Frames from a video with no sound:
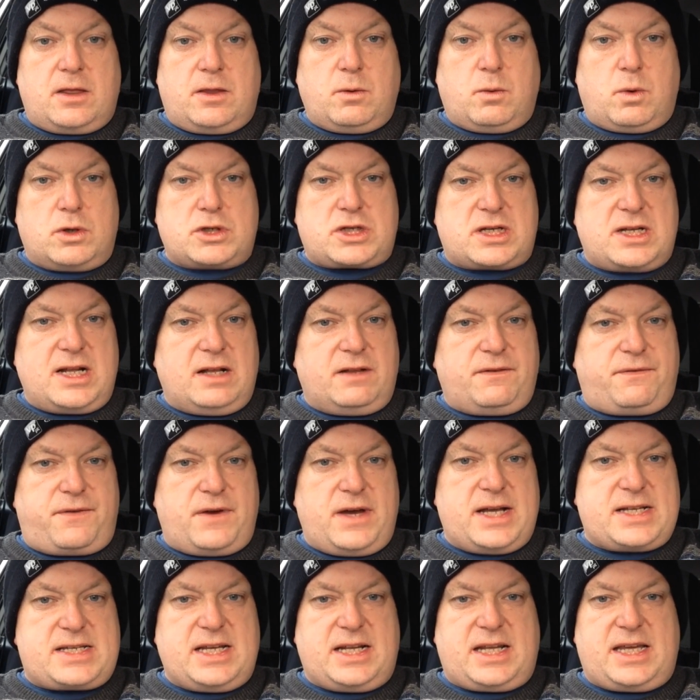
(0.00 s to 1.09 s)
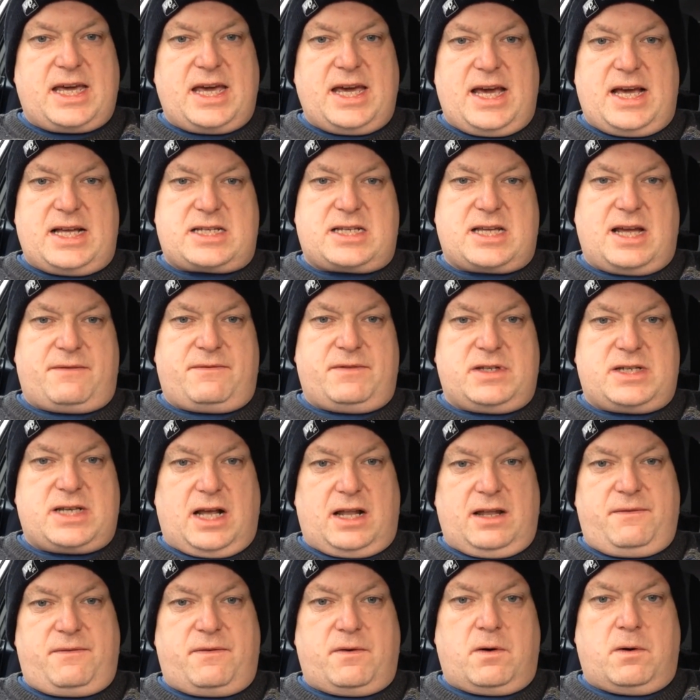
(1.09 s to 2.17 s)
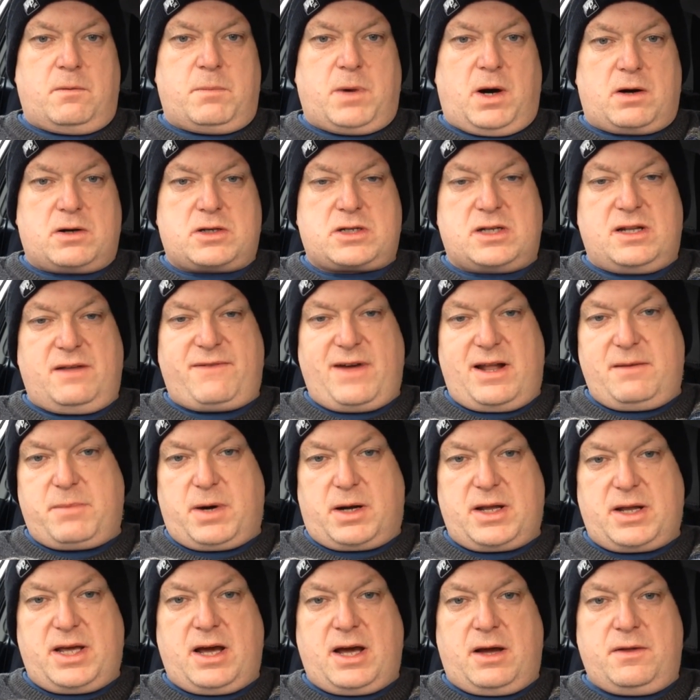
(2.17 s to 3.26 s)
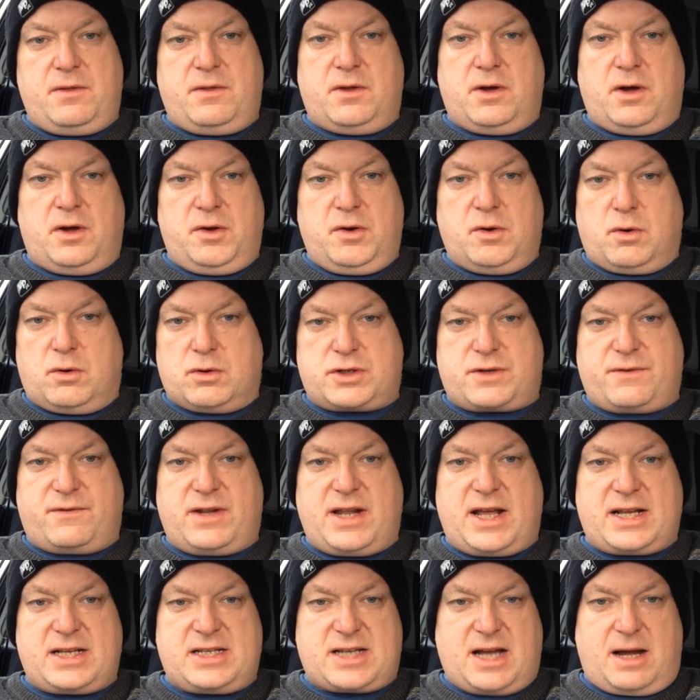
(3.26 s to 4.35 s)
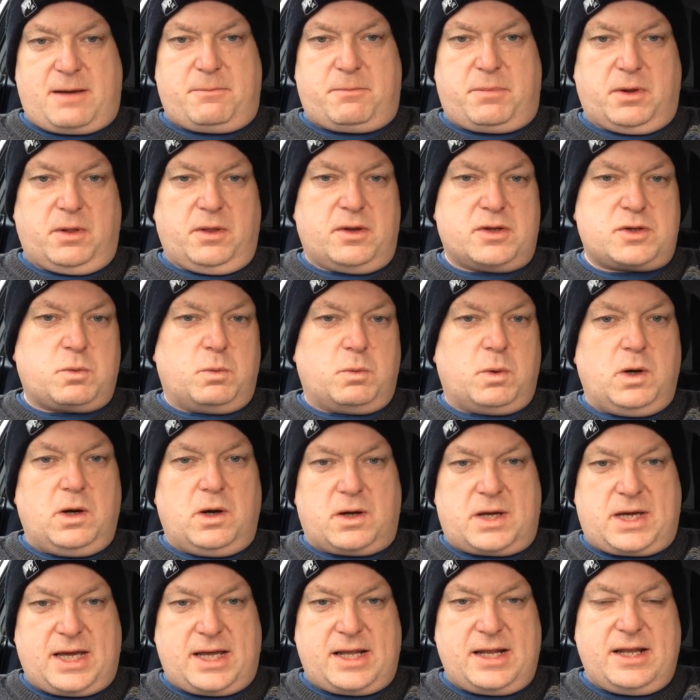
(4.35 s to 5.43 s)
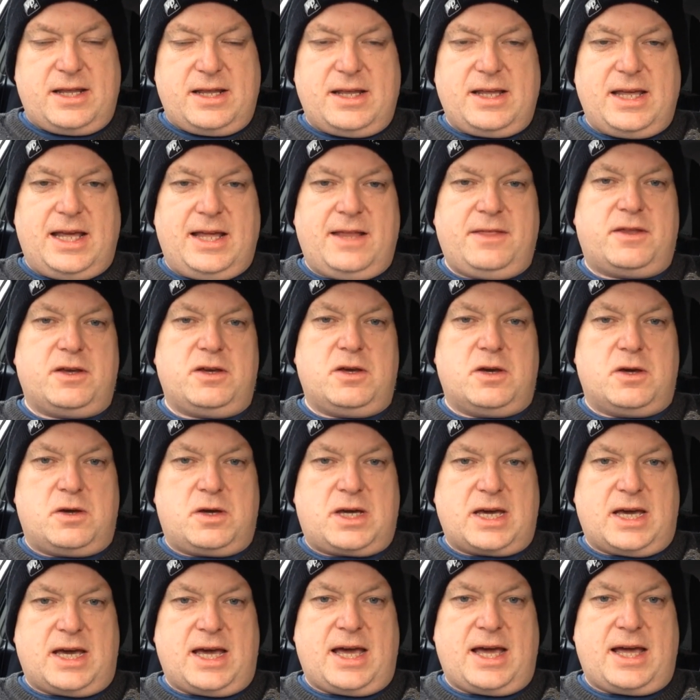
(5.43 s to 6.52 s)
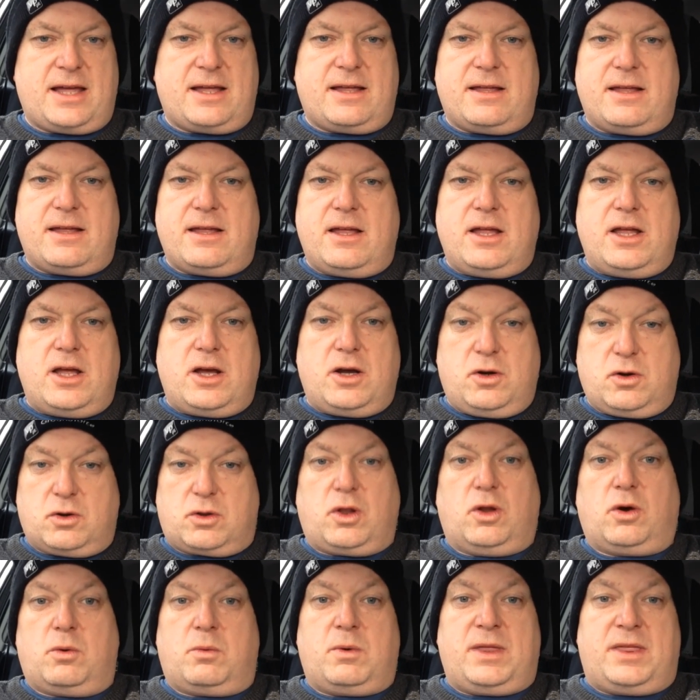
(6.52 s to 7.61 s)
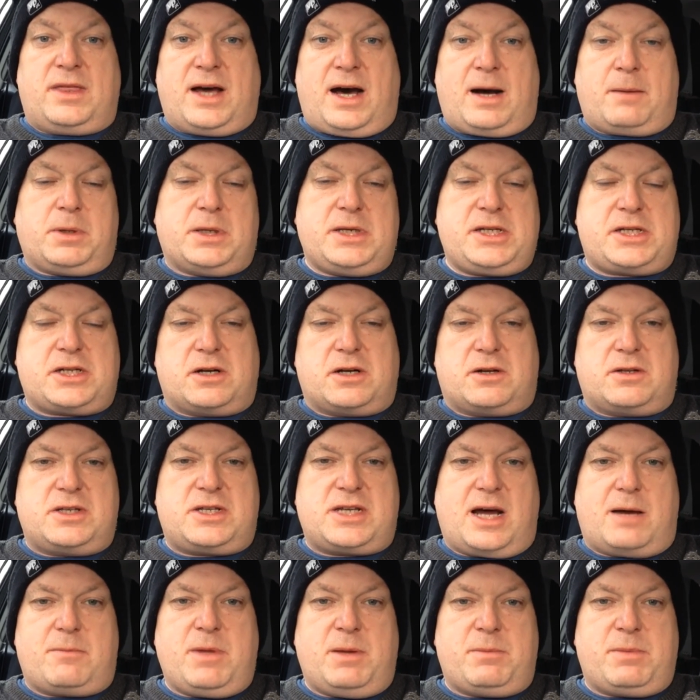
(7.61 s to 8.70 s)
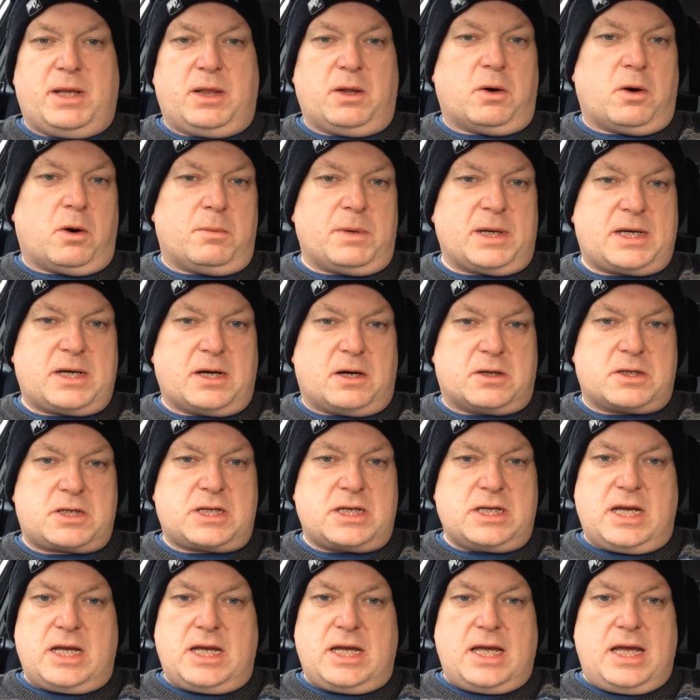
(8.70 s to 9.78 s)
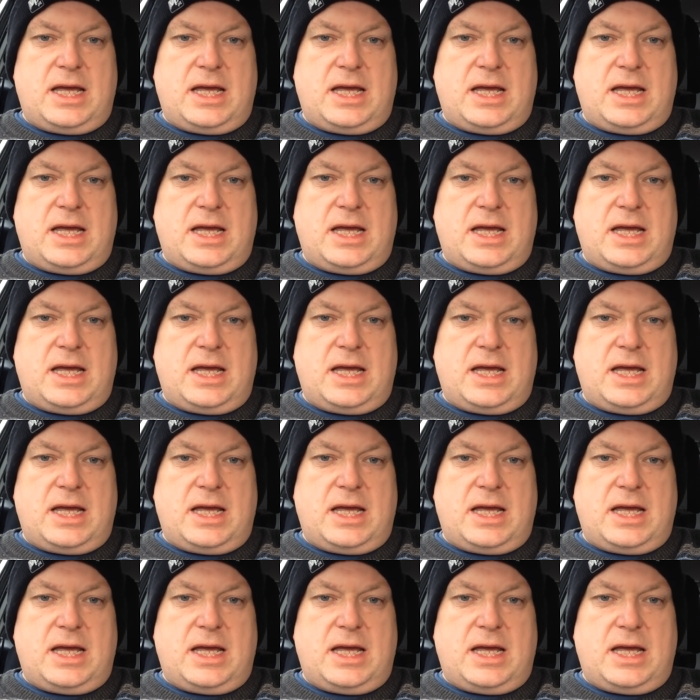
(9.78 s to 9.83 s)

There was an ill-fated K7 telephone box, and if anybody out there knows of an example that's working in the UK, good luck with that. Please contact me below, because